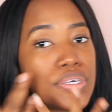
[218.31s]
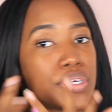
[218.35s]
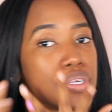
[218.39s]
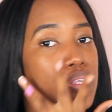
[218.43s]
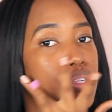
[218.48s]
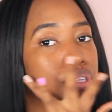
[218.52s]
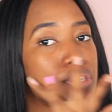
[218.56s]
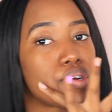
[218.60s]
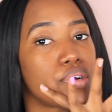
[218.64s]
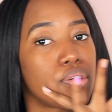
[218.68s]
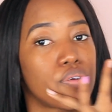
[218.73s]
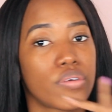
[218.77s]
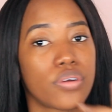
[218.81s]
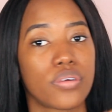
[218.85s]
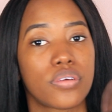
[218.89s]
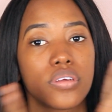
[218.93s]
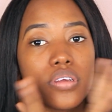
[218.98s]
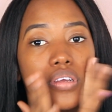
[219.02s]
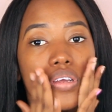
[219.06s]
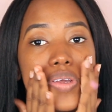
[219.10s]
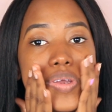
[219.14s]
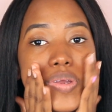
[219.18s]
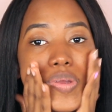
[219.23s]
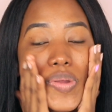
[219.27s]
So
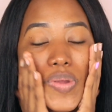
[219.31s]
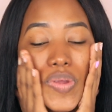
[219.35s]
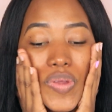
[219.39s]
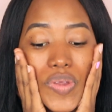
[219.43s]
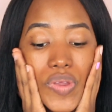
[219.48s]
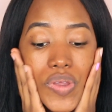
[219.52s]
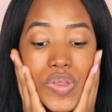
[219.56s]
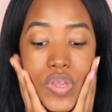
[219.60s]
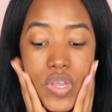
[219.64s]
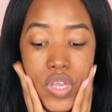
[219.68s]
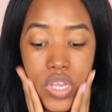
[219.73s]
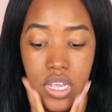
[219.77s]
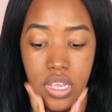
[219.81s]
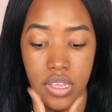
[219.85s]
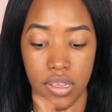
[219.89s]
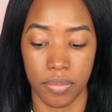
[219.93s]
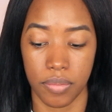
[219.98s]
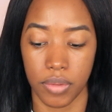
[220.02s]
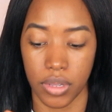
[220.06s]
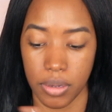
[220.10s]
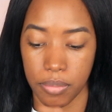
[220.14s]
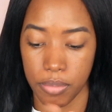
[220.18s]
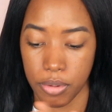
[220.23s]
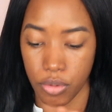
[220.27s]

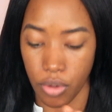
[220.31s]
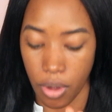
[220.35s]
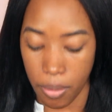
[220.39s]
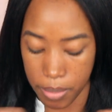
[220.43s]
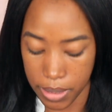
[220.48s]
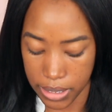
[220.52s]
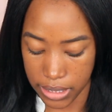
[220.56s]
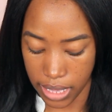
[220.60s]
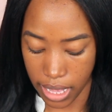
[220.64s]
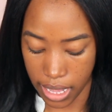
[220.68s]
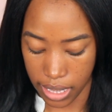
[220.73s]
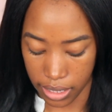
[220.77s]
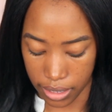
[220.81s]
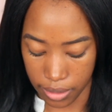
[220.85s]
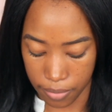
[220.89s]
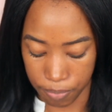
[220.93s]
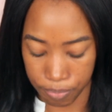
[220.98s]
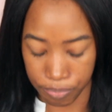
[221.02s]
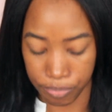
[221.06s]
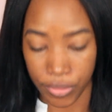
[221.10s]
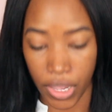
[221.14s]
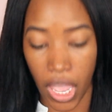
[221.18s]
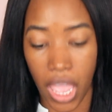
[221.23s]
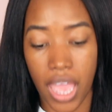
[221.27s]
I'm going to be rubbing that in.
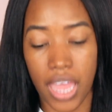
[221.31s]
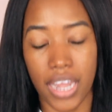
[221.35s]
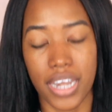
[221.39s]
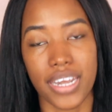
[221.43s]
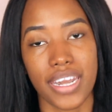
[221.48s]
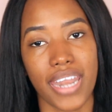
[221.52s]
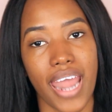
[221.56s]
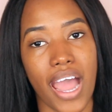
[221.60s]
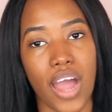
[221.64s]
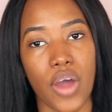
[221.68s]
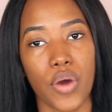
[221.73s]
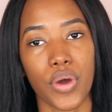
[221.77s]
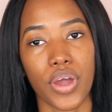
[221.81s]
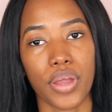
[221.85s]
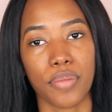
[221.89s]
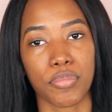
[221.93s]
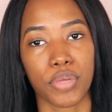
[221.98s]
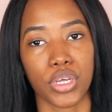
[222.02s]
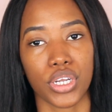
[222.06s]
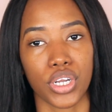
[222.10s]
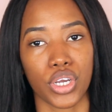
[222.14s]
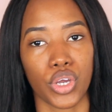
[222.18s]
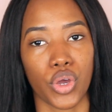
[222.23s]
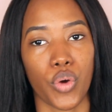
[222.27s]
Now I'm
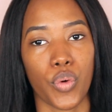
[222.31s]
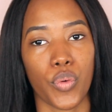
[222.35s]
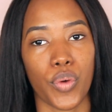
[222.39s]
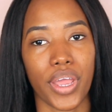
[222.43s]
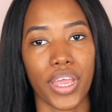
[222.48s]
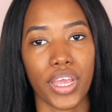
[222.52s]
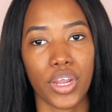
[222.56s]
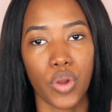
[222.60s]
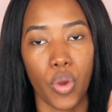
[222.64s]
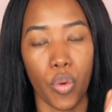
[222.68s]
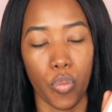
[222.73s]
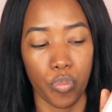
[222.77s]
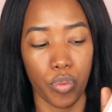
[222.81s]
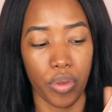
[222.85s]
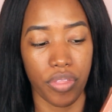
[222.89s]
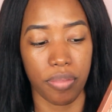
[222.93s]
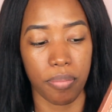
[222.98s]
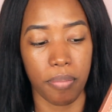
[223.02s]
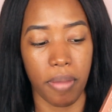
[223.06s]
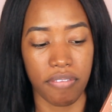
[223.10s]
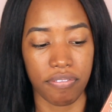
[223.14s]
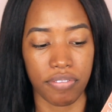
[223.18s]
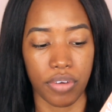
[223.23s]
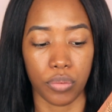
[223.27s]
going to go in with
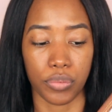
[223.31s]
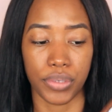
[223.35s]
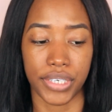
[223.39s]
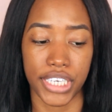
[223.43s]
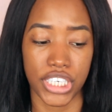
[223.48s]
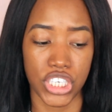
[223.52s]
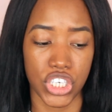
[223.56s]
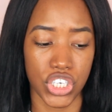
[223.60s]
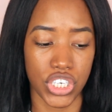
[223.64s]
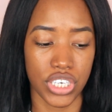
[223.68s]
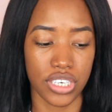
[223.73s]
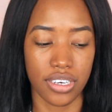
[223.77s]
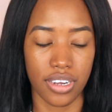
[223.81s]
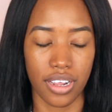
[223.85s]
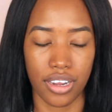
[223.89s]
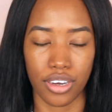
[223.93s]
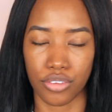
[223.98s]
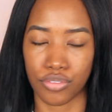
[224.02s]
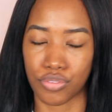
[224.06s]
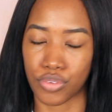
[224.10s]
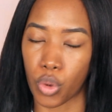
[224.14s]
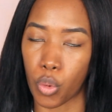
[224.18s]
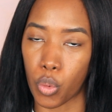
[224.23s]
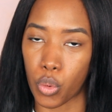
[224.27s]
my foundation, and
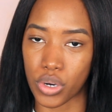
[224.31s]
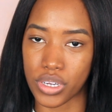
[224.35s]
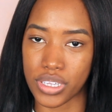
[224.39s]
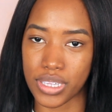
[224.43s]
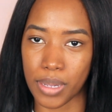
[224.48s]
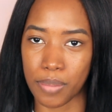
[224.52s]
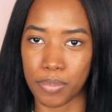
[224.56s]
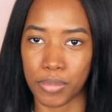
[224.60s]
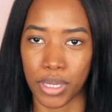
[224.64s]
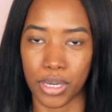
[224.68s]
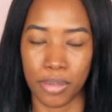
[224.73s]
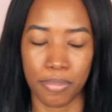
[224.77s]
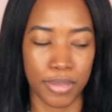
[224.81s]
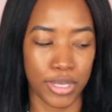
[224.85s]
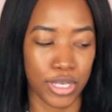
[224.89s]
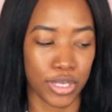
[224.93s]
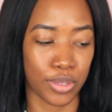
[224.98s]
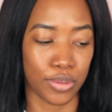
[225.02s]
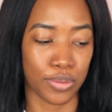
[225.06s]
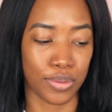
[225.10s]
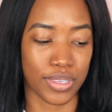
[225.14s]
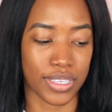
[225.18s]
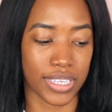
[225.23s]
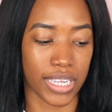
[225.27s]
of course I'm going to be
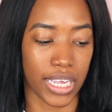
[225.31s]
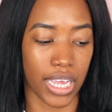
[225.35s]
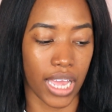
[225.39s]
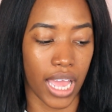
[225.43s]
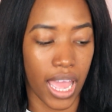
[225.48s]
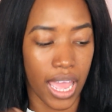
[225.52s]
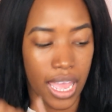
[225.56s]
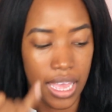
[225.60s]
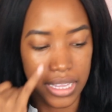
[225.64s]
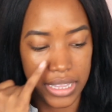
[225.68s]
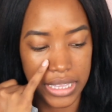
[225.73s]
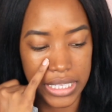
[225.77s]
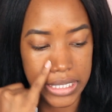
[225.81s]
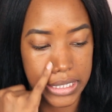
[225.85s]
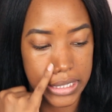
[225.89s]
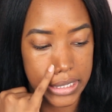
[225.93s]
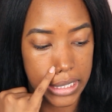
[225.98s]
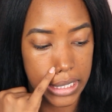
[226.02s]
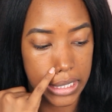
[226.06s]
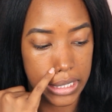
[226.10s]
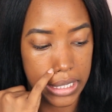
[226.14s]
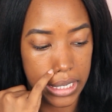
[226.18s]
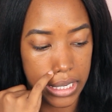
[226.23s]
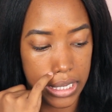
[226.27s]
using the
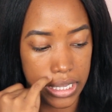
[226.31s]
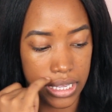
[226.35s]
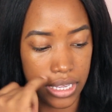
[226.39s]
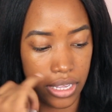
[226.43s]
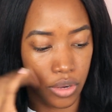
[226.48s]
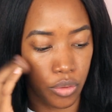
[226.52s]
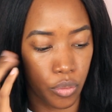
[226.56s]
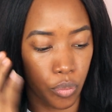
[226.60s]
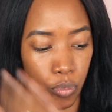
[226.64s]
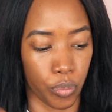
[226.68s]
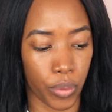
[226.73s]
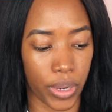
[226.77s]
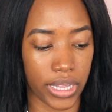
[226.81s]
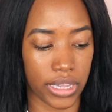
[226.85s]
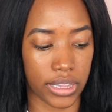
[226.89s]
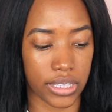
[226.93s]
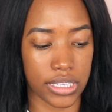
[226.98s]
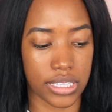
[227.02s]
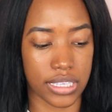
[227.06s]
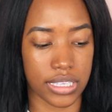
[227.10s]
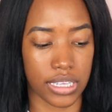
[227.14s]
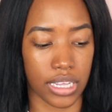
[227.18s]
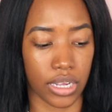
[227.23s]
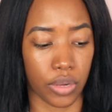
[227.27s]
Stay Naked
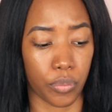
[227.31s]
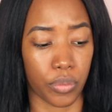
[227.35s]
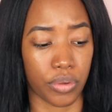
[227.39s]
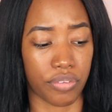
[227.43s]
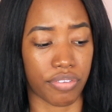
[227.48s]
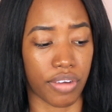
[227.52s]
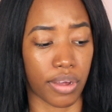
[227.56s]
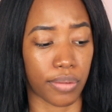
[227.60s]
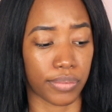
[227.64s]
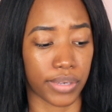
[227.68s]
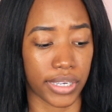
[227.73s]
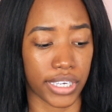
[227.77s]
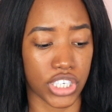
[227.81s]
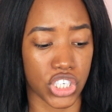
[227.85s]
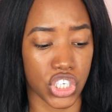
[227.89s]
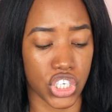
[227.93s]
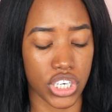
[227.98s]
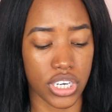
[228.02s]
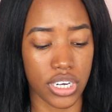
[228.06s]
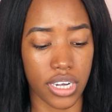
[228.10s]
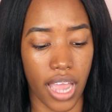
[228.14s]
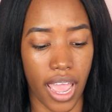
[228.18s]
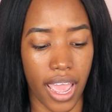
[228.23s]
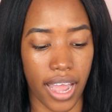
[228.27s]
Weightless Liquid
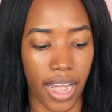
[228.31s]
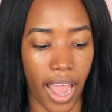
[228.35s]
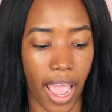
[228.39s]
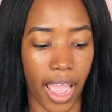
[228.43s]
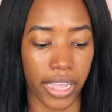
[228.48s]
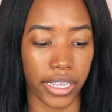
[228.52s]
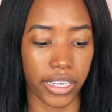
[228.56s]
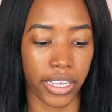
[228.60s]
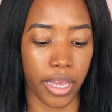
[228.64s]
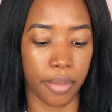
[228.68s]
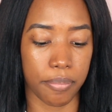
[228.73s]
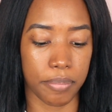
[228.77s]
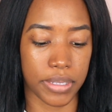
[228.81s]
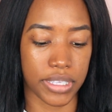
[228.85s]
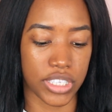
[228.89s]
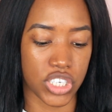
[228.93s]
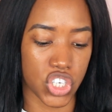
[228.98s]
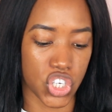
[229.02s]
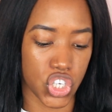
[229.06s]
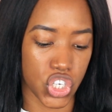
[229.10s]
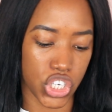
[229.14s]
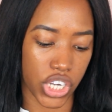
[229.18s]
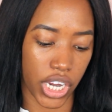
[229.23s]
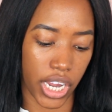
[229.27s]
Foundation, and I am in the
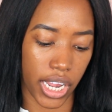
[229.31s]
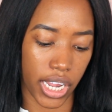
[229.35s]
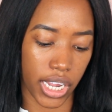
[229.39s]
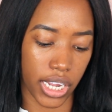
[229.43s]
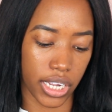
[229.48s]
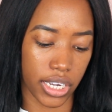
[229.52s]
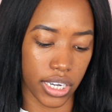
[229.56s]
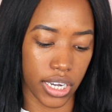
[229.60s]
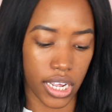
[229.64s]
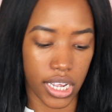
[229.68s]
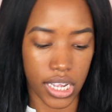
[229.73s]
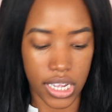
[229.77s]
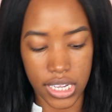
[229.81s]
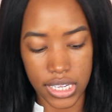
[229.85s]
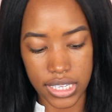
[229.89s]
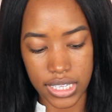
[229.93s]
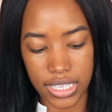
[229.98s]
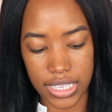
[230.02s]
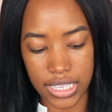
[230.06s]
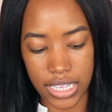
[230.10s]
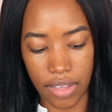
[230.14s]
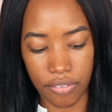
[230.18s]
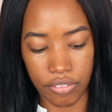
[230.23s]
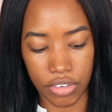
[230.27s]
shade
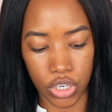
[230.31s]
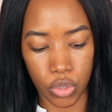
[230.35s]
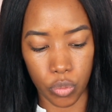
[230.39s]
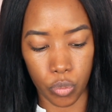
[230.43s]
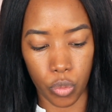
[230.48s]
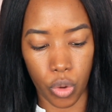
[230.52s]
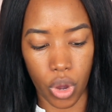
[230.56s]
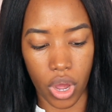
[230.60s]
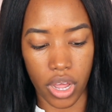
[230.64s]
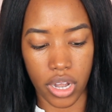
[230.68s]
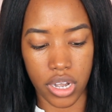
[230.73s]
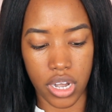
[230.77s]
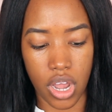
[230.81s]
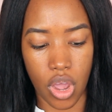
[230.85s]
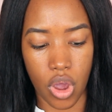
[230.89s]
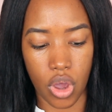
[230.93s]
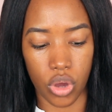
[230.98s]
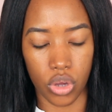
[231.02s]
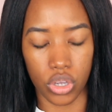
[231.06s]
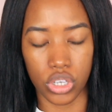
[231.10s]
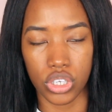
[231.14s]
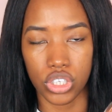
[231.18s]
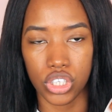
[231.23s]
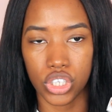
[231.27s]

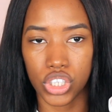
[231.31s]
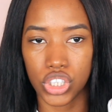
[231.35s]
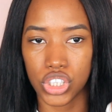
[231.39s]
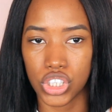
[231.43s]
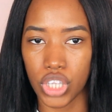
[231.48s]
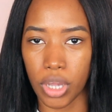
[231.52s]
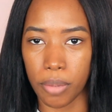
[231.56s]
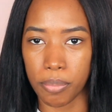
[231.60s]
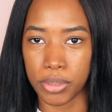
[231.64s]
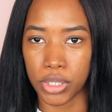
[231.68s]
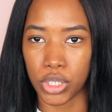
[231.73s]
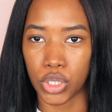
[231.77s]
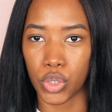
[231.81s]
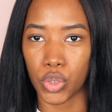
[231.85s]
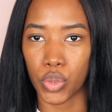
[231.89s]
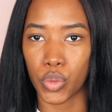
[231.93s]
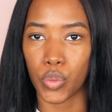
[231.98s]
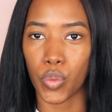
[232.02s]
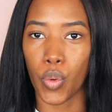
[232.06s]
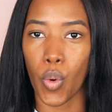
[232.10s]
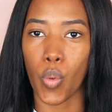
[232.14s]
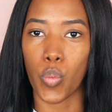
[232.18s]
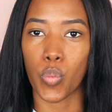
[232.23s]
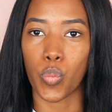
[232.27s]

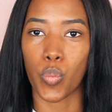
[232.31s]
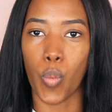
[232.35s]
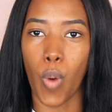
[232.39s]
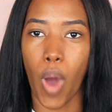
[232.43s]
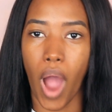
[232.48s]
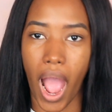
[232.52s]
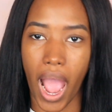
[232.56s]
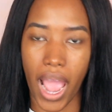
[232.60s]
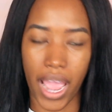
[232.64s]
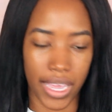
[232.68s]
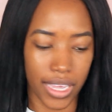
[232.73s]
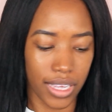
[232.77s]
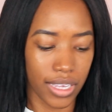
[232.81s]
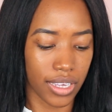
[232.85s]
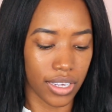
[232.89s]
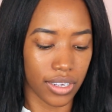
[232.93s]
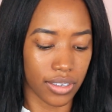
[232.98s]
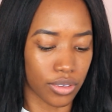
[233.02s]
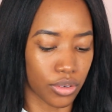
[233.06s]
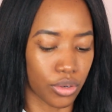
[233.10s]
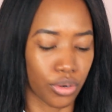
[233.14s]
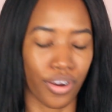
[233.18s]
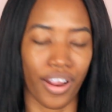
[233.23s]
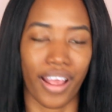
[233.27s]
71WY,
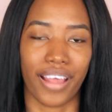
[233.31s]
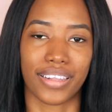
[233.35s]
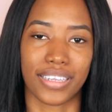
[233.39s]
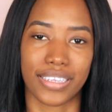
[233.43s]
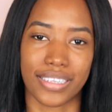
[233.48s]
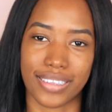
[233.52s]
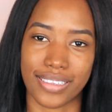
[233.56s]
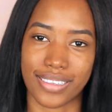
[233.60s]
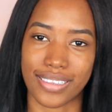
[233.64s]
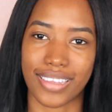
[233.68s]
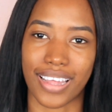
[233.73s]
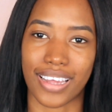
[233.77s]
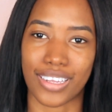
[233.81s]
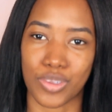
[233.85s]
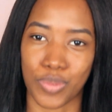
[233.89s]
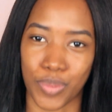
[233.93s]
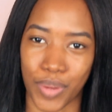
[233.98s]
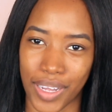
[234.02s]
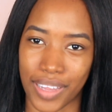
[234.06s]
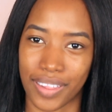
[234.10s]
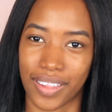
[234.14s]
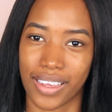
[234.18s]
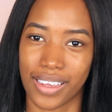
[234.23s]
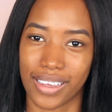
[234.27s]
or at least that's
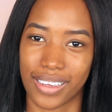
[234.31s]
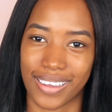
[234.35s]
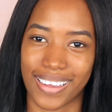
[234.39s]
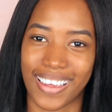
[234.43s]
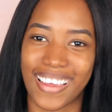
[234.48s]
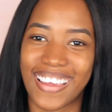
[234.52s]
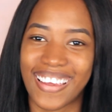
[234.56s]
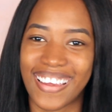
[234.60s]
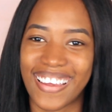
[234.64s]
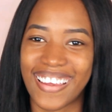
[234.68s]
what I think.